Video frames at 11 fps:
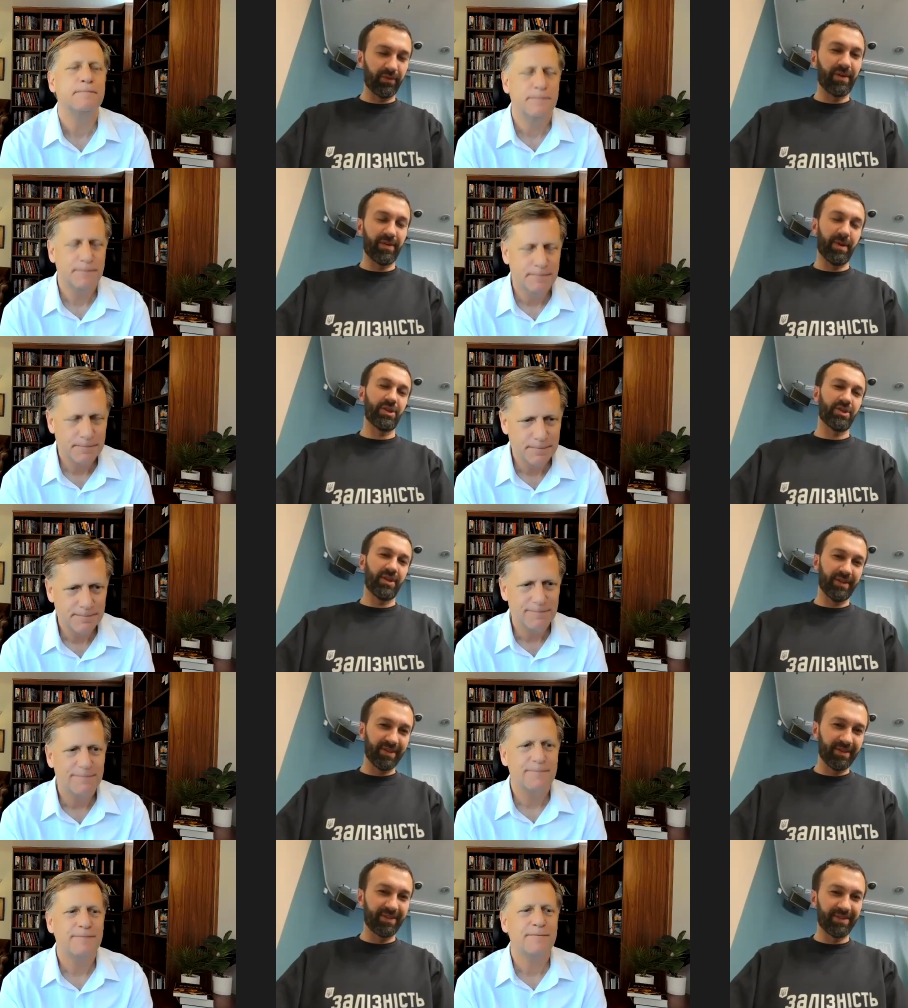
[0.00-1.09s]
Speaker 1: you very much,
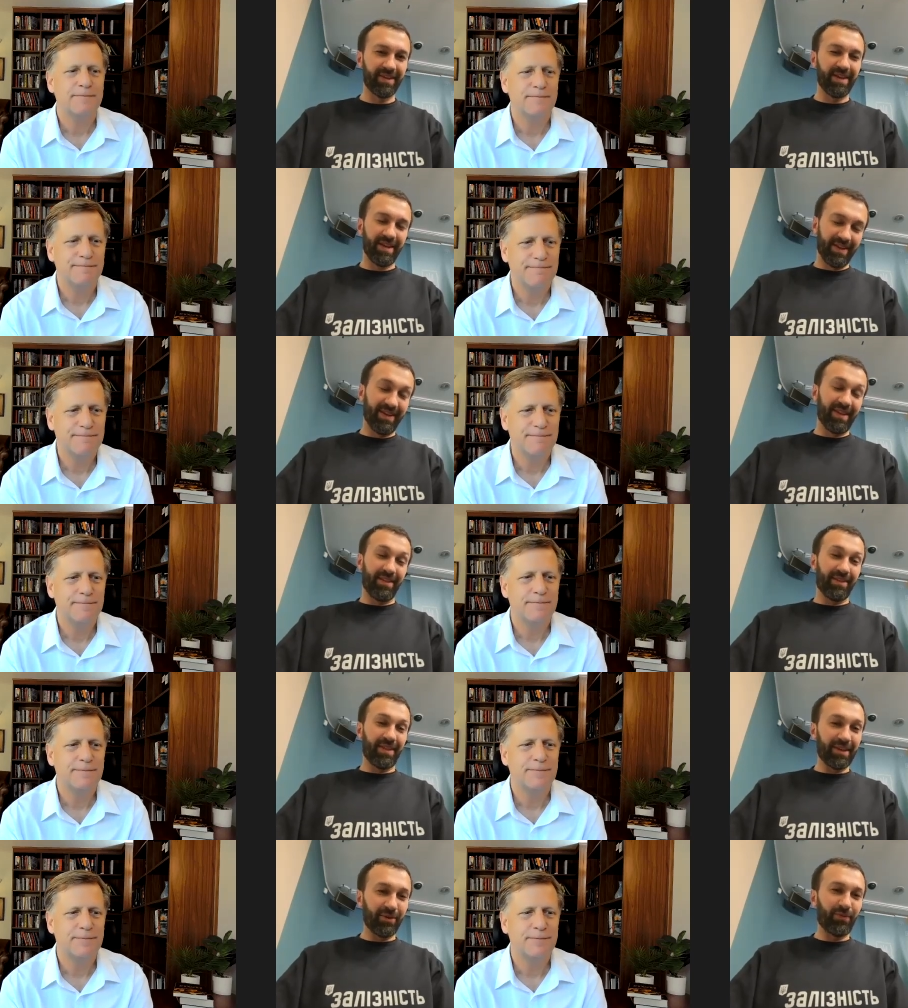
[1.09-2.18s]
and
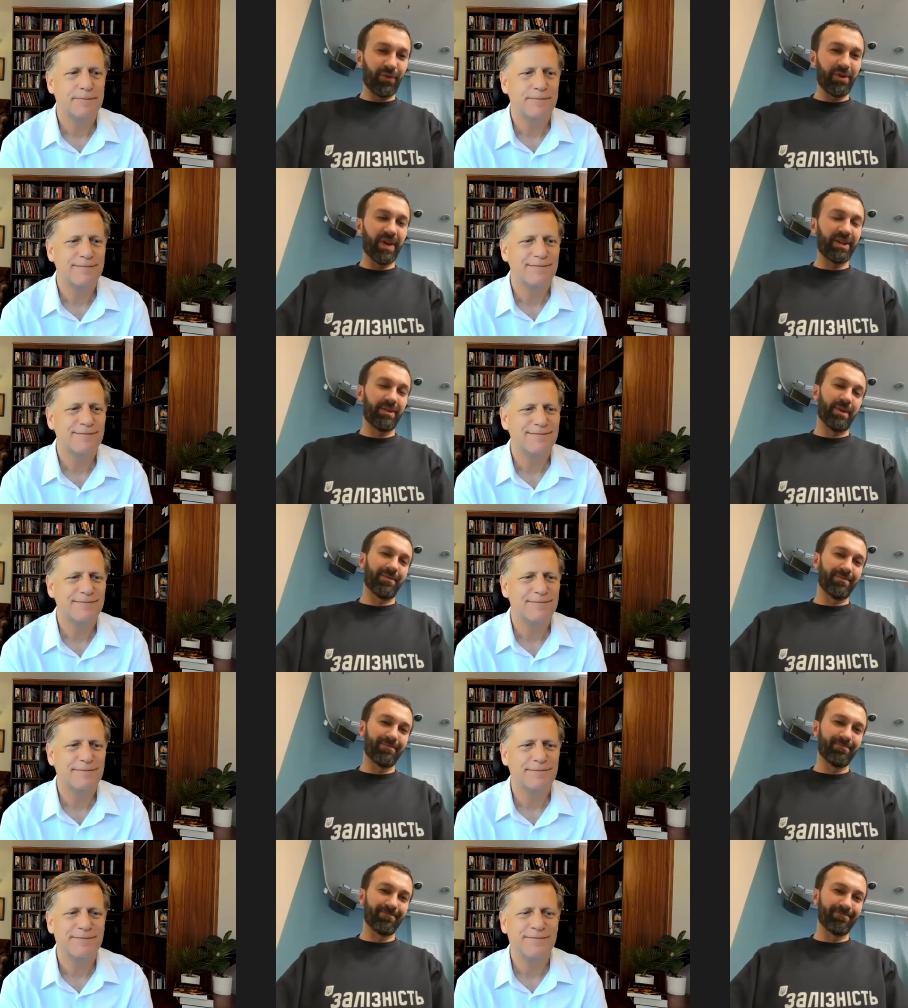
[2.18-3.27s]
thank you for inviting me.
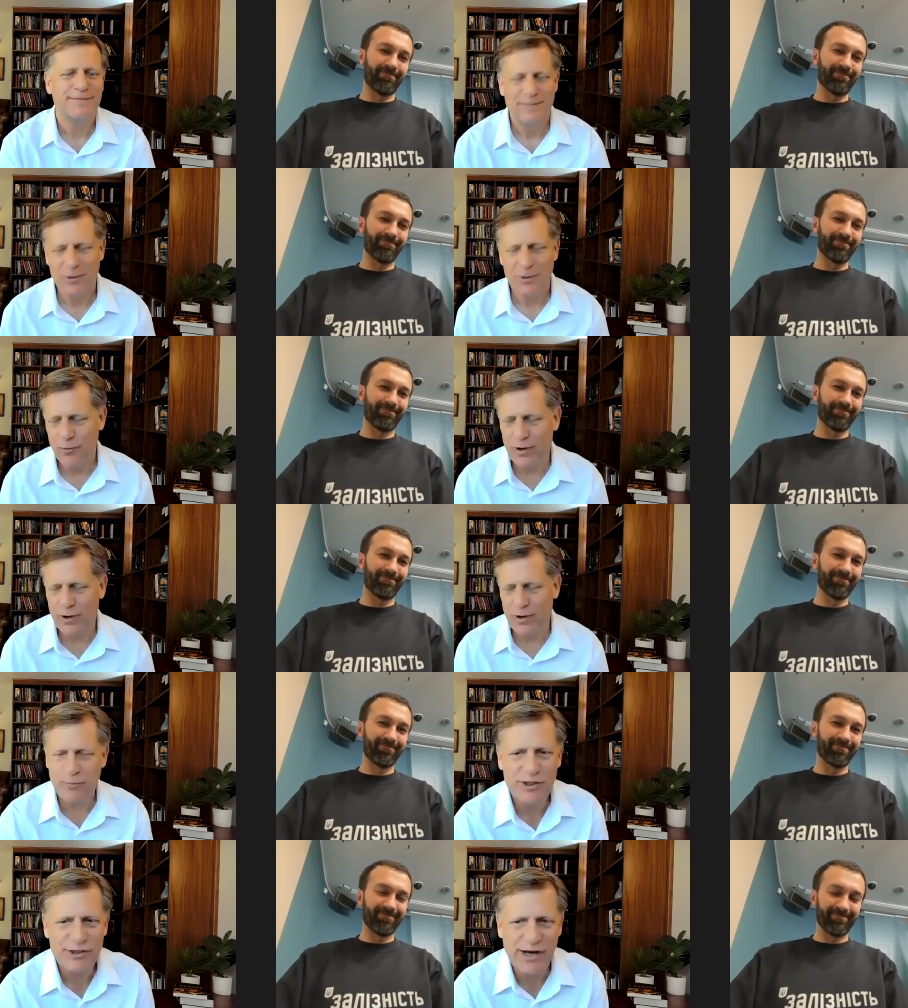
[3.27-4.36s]
Speaker 2: Well, I
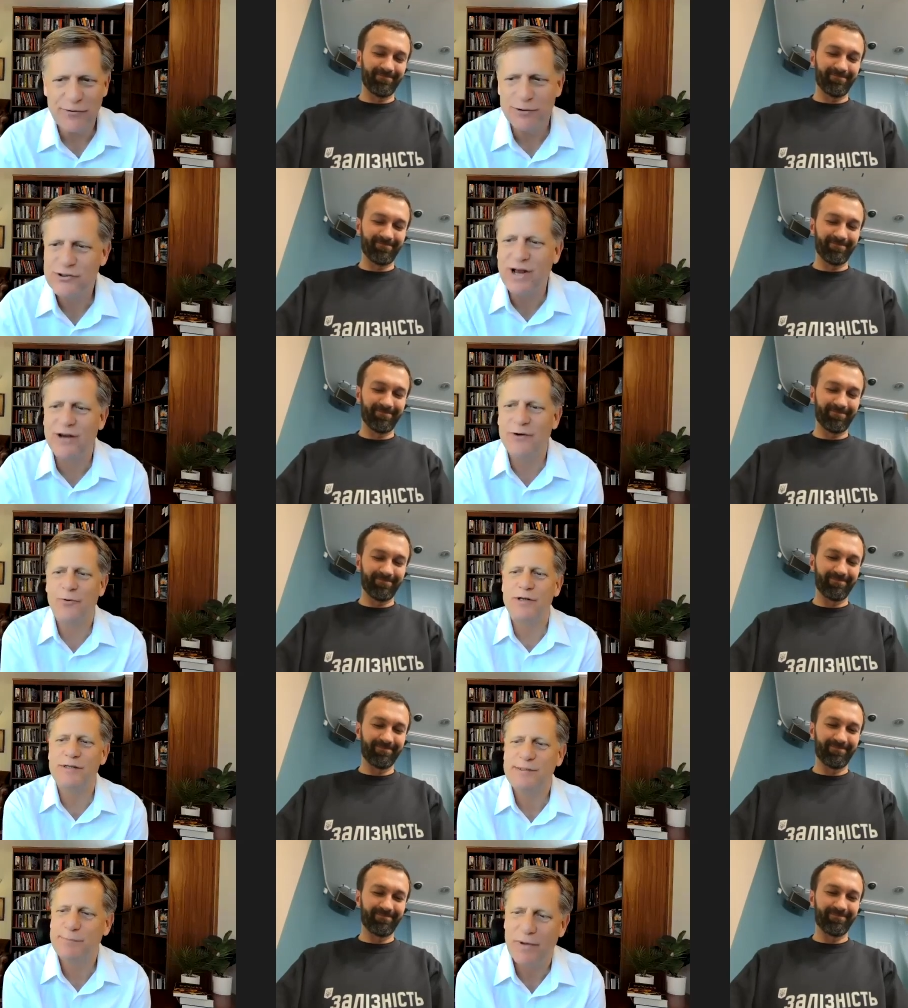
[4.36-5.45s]
appreciate those kind
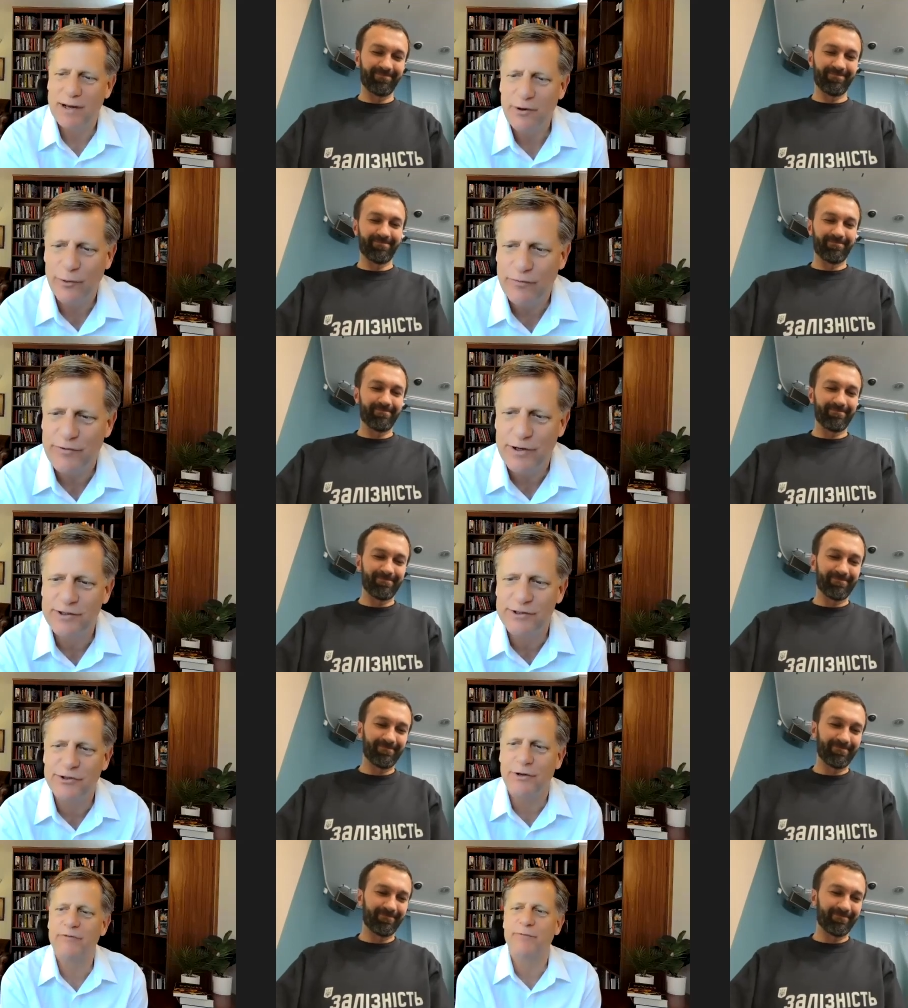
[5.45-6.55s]
words. I don't know if they're
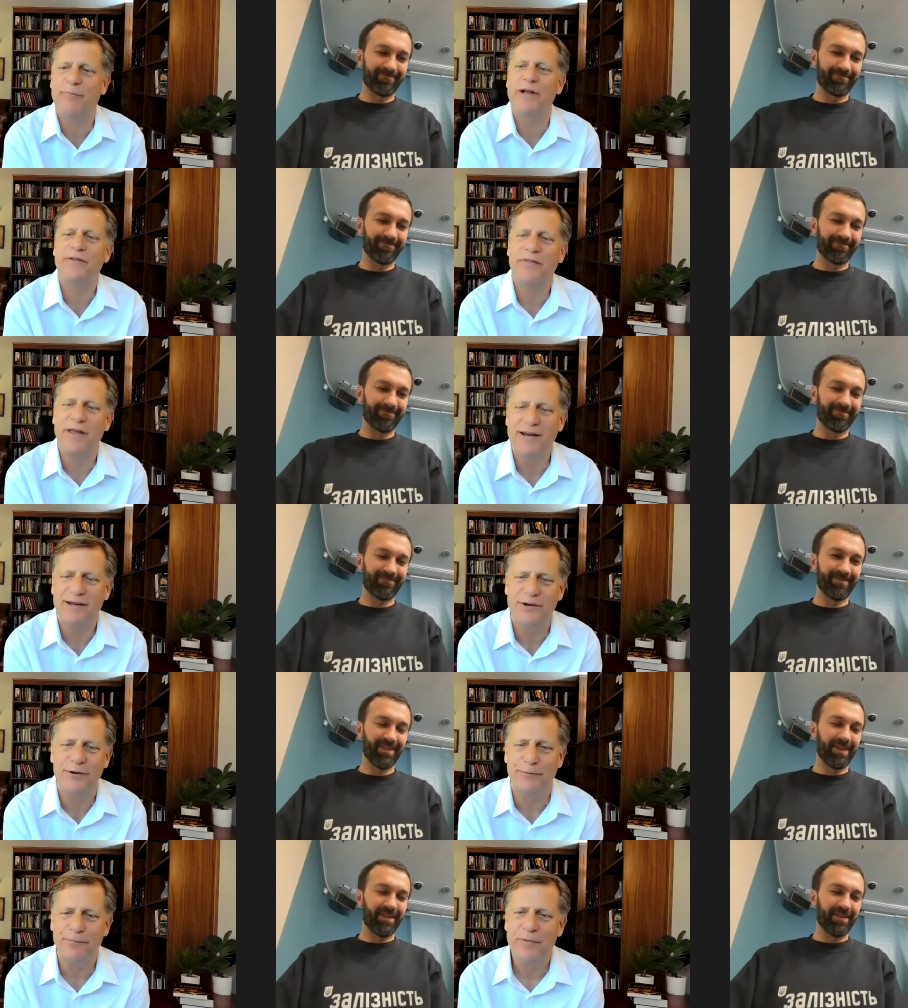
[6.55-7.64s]
deserved, but thank you.
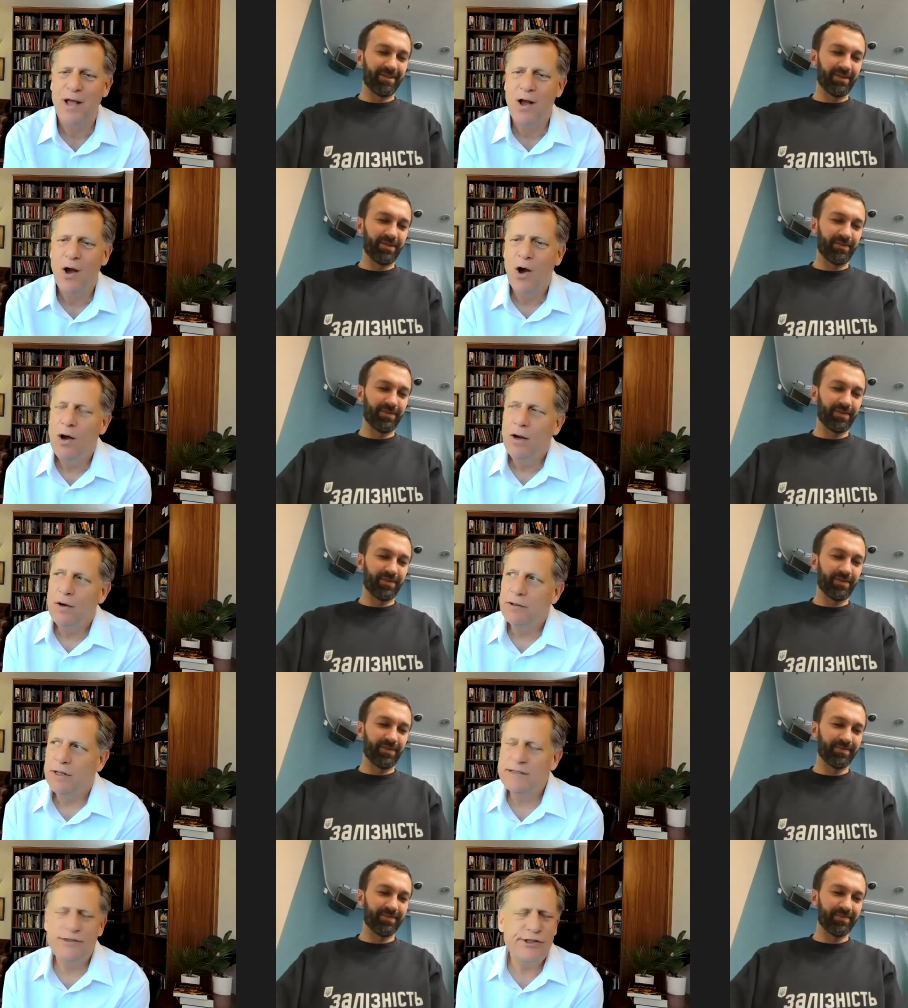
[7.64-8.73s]

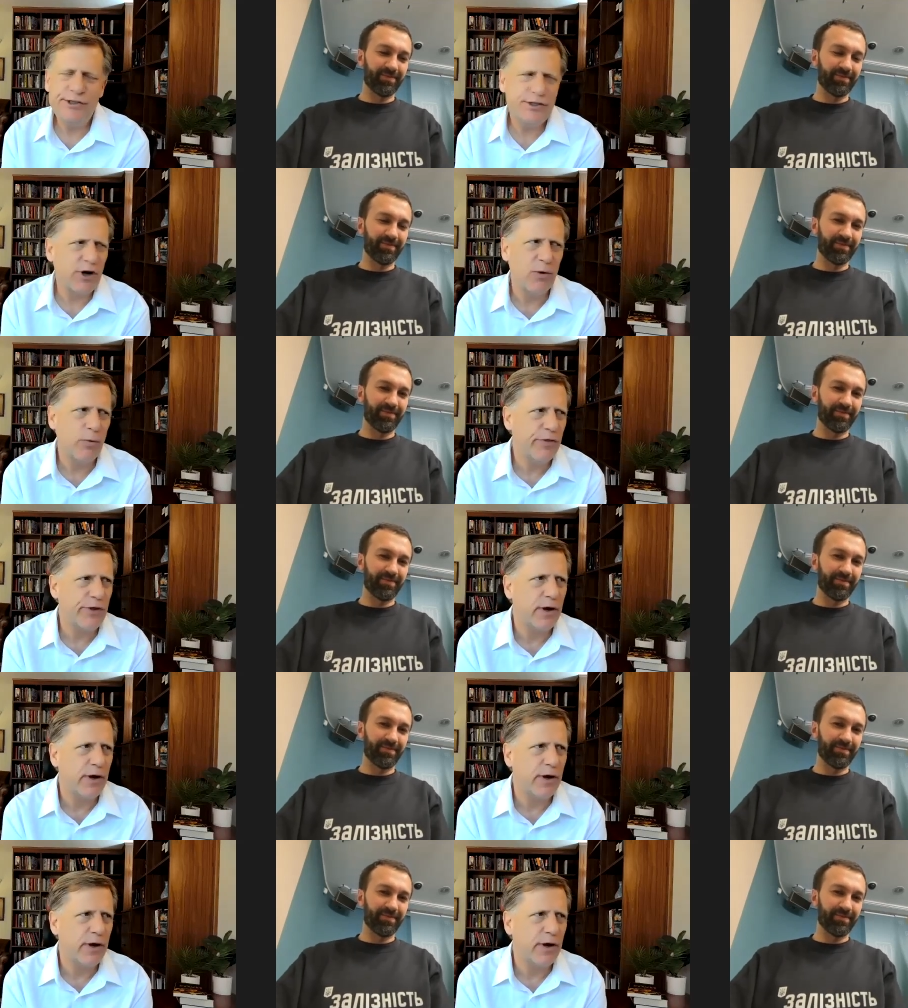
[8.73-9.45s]
Let's just start with a